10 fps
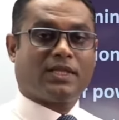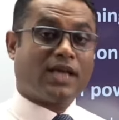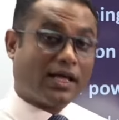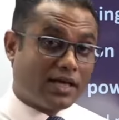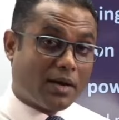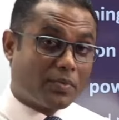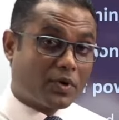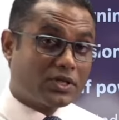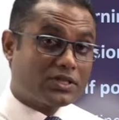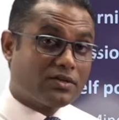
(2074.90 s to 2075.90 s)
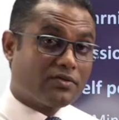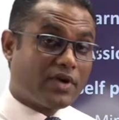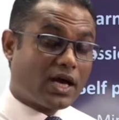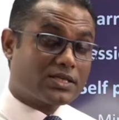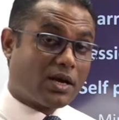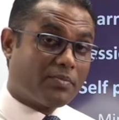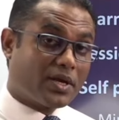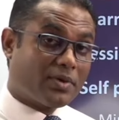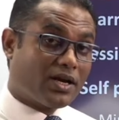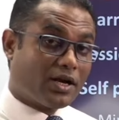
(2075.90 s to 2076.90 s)
The other approach where some
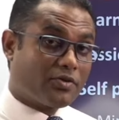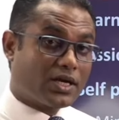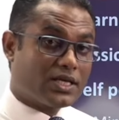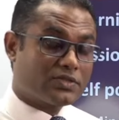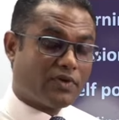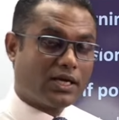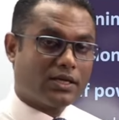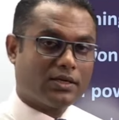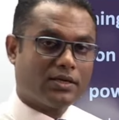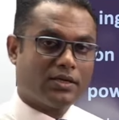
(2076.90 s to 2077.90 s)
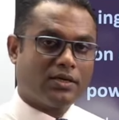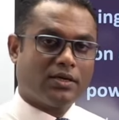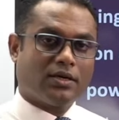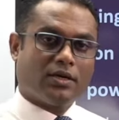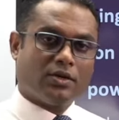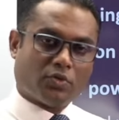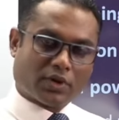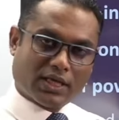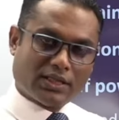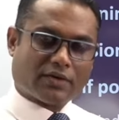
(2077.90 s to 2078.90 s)
people are doing is what? You
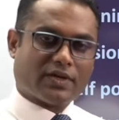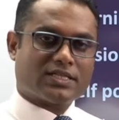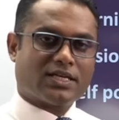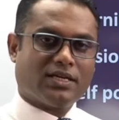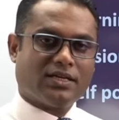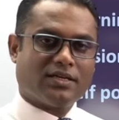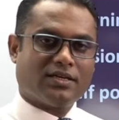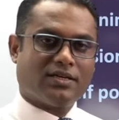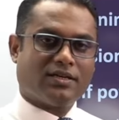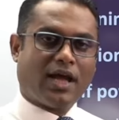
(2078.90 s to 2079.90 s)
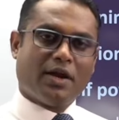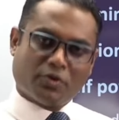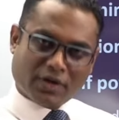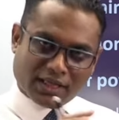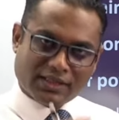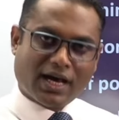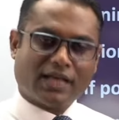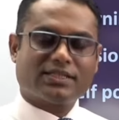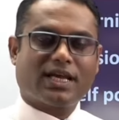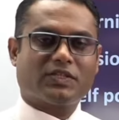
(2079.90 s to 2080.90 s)
read the question and you read the
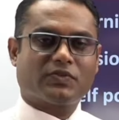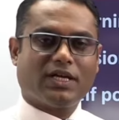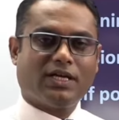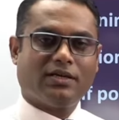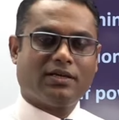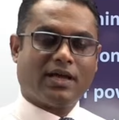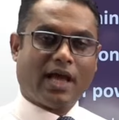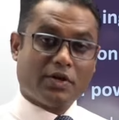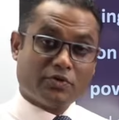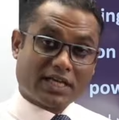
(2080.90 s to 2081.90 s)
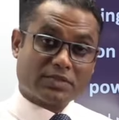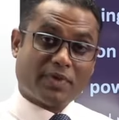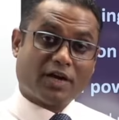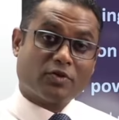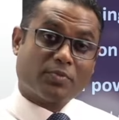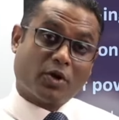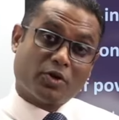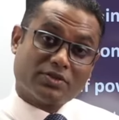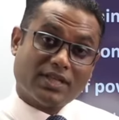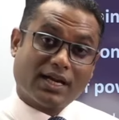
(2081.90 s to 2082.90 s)
answer as well, and you expect to
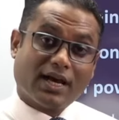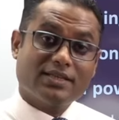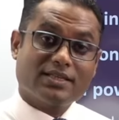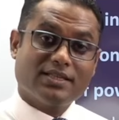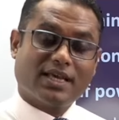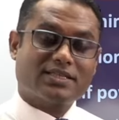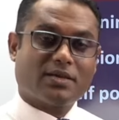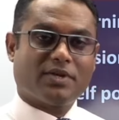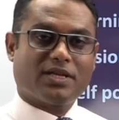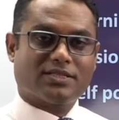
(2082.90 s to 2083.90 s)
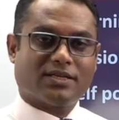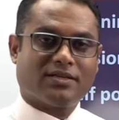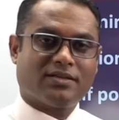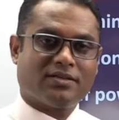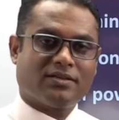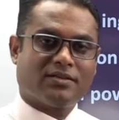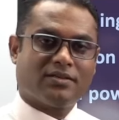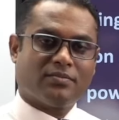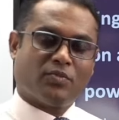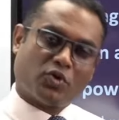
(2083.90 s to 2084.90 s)
produce that answer in the examination.
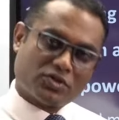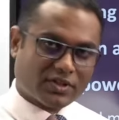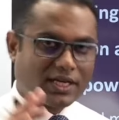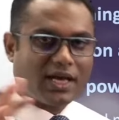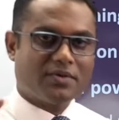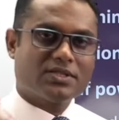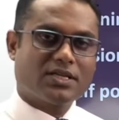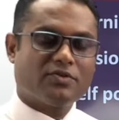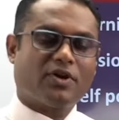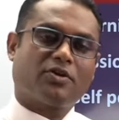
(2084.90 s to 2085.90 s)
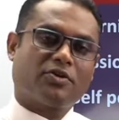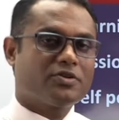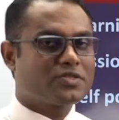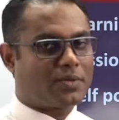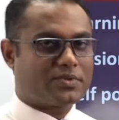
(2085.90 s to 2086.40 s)
Most of the times you are not going